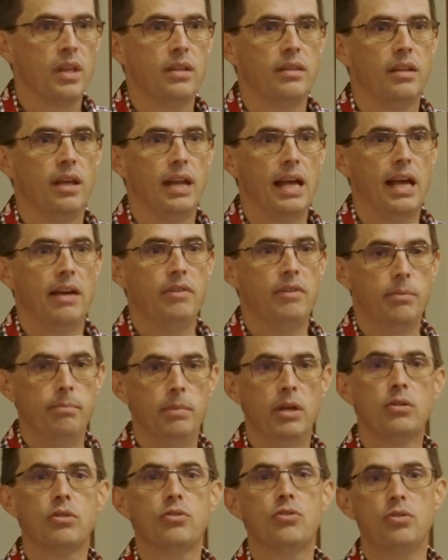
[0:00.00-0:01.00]
that have a
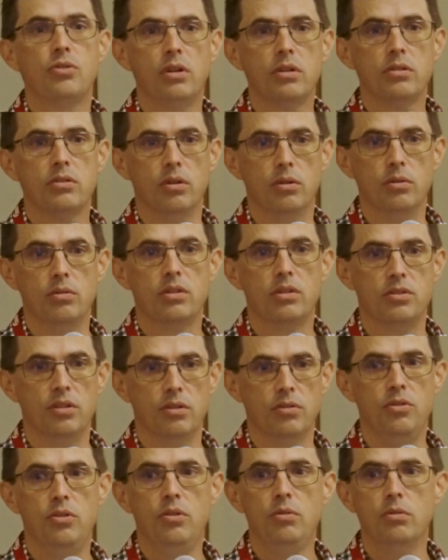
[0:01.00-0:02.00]
bigger truck note because
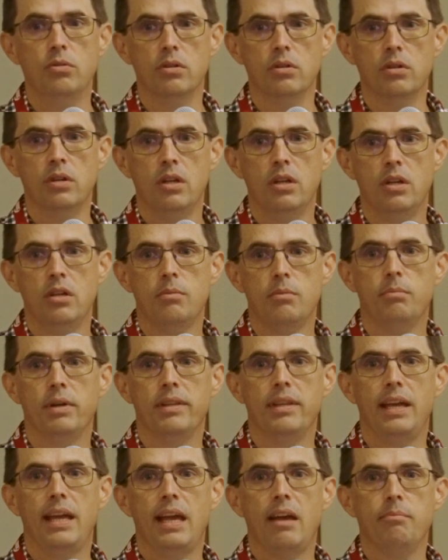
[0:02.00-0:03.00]
they're newer,
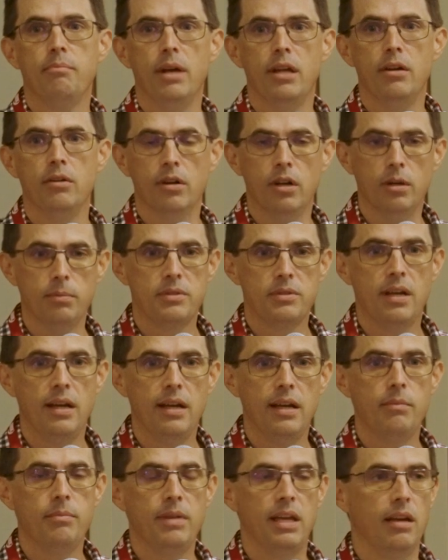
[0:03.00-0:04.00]
but they have better
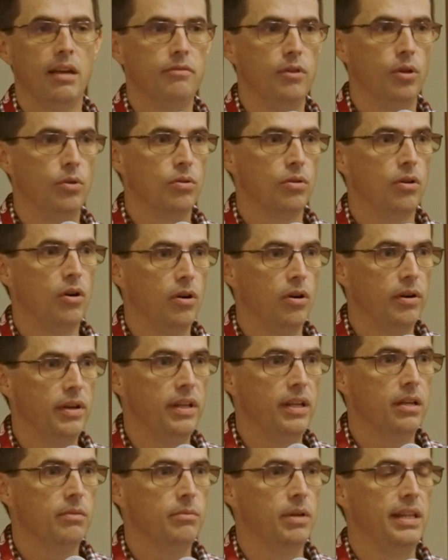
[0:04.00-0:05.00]
uptime, they have lower
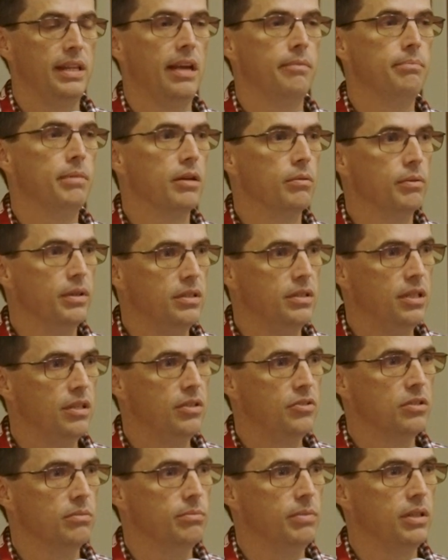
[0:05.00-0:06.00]
R&M, and they have better
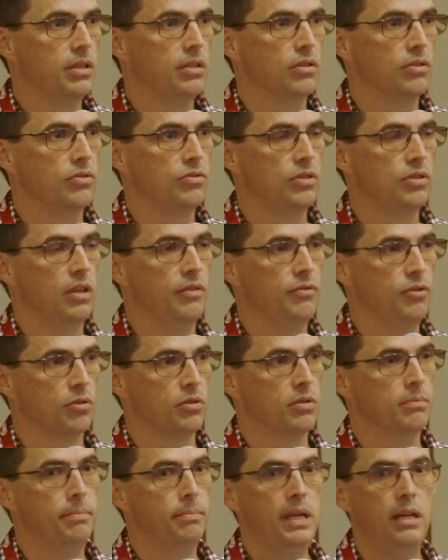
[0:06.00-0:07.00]
retention. Because if you're
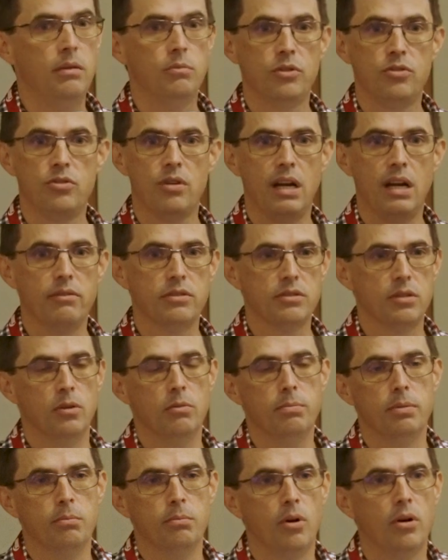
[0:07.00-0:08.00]
competing with drivers in the
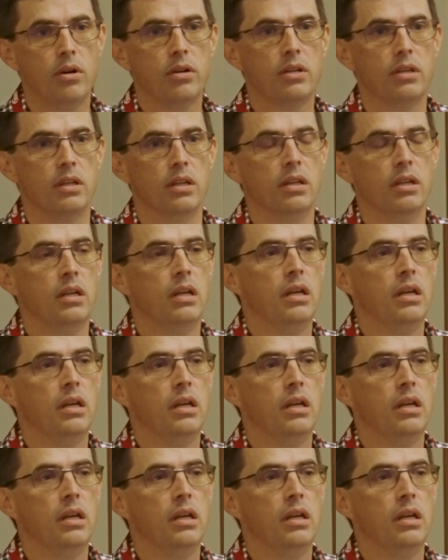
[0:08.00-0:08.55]
open market,